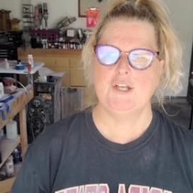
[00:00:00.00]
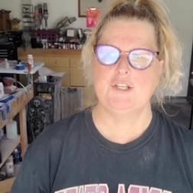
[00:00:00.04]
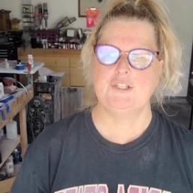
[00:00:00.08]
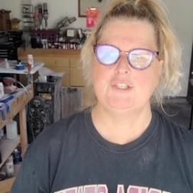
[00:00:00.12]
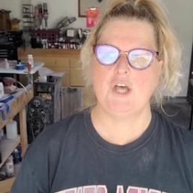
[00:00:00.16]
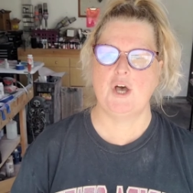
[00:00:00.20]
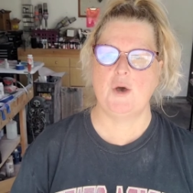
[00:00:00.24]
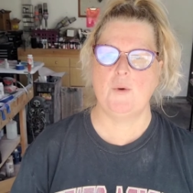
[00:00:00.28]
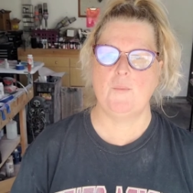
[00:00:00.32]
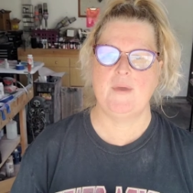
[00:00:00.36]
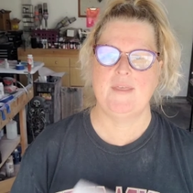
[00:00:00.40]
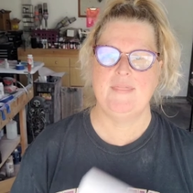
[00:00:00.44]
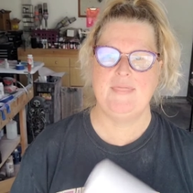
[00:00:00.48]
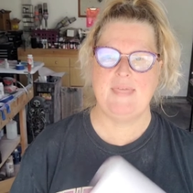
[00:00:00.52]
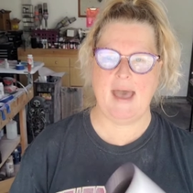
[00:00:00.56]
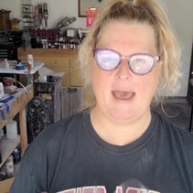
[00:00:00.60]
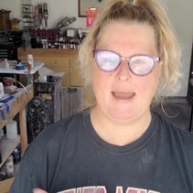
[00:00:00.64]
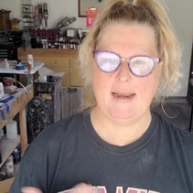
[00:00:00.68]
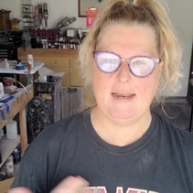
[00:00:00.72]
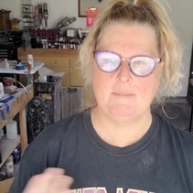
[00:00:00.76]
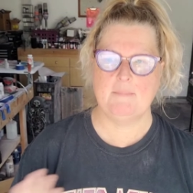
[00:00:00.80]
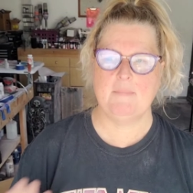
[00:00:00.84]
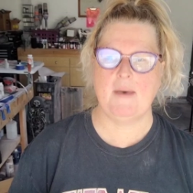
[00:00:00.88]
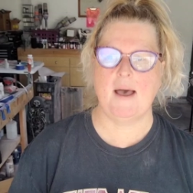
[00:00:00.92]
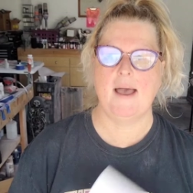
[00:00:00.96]
So with
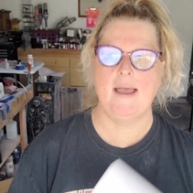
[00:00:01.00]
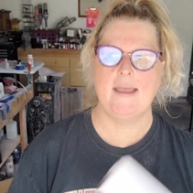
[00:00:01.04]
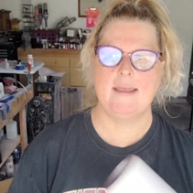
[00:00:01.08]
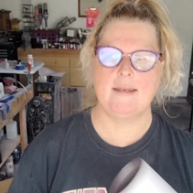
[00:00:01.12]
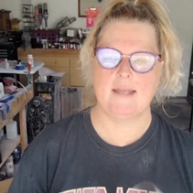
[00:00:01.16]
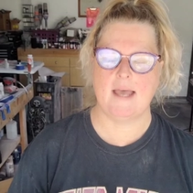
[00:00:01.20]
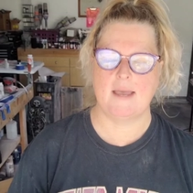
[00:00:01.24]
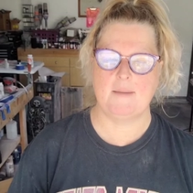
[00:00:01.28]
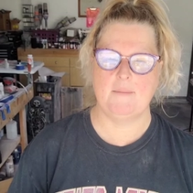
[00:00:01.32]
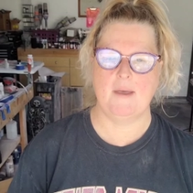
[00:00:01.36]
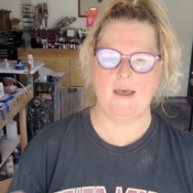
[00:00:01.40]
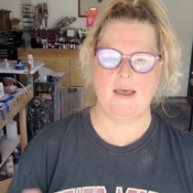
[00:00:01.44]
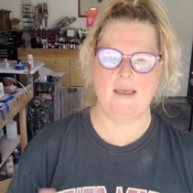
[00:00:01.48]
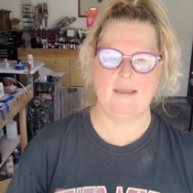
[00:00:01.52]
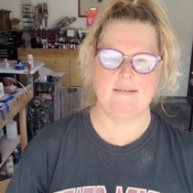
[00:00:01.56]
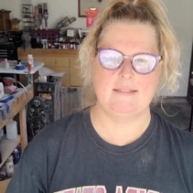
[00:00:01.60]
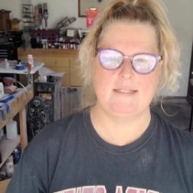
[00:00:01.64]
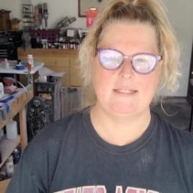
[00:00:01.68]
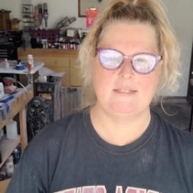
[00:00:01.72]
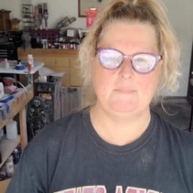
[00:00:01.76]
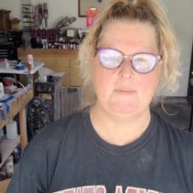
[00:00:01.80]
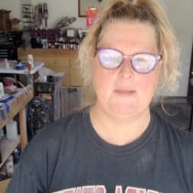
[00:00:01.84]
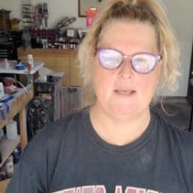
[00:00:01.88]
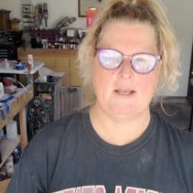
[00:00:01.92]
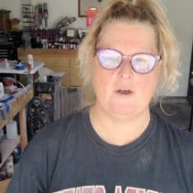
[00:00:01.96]
that in mind, I
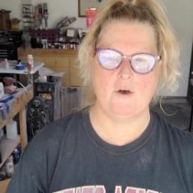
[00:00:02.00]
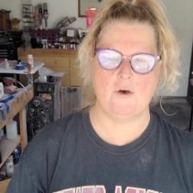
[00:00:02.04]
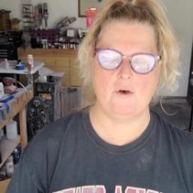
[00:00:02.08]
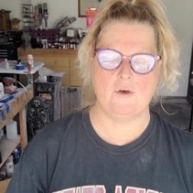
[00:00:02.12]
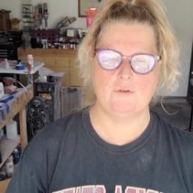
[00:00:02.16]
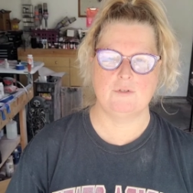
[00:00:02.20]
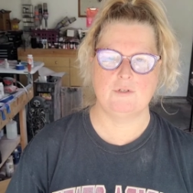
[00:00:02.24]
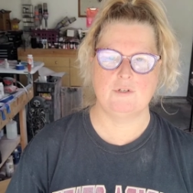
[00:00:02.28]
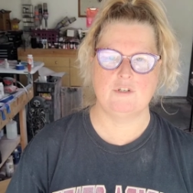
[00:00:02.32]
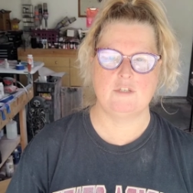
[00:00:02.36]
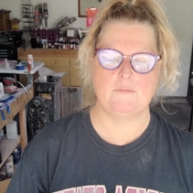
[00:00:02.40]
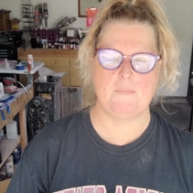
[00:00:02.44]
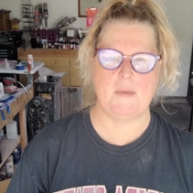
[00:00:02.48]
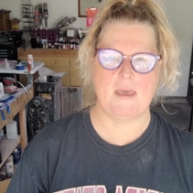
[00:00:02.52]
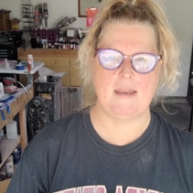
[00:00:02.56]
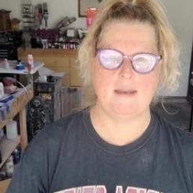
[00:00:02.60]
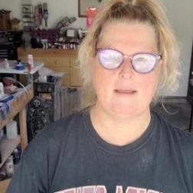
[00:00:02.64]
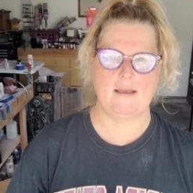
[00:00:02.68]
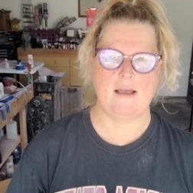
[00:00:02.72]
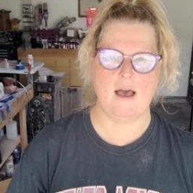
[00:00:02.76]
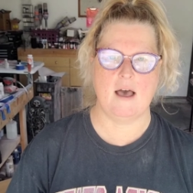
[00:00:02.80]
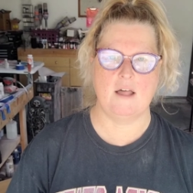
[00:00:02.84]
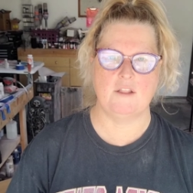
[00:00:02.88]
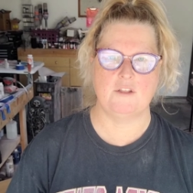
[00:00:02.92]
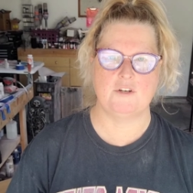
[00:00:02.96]
did pick a whole new span
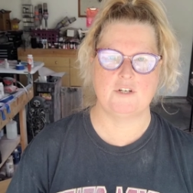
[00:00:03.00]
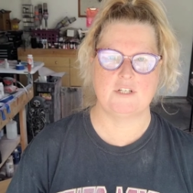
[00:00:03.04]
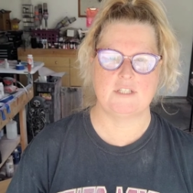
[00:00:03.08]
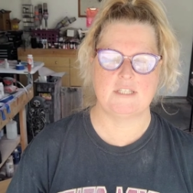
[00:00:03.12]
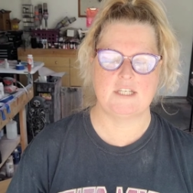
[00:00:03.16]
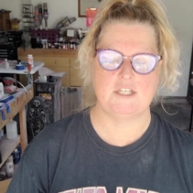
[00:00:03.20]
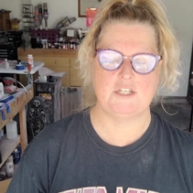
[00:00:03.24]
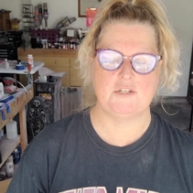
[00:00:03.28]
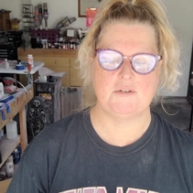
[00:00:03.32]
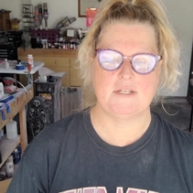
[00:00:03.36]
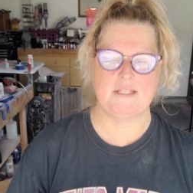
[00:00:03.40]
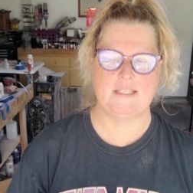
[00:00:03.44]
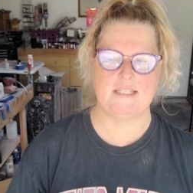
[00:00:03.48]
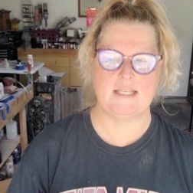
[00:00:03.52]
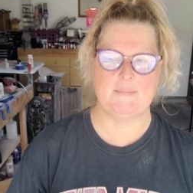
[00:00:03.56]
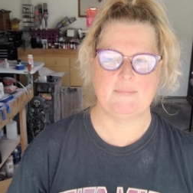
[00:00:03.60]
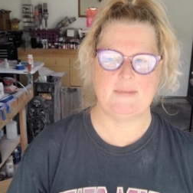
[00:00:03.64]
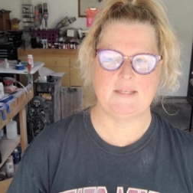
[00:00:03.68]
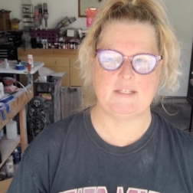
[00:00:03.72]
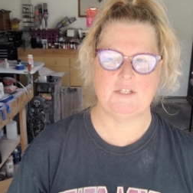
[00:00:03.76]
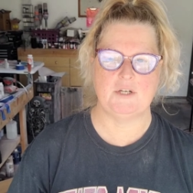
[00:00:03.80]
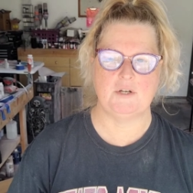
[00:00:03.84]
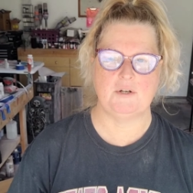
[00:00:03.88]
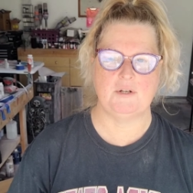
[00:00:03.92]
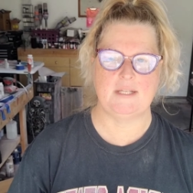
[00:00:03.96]
of colors and doing
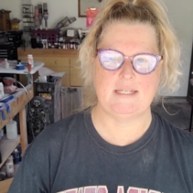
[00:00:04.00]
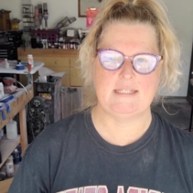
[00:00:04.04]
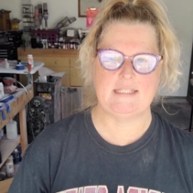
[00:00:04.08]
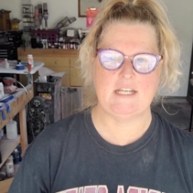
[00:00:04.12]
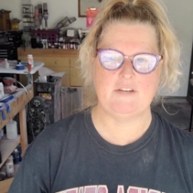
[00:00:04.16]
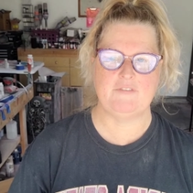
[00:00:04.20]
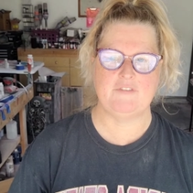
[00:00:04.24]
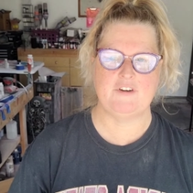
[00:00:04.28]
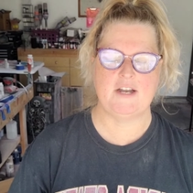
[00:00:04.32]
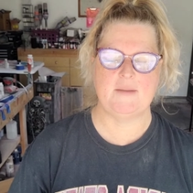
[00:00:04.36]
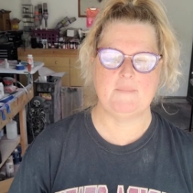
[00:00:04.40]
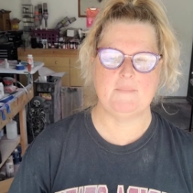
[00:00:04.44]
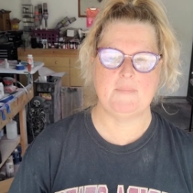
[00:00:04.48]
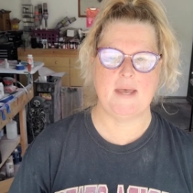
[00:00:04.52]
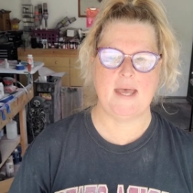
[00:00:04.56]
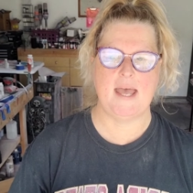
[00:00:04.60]
something totally different.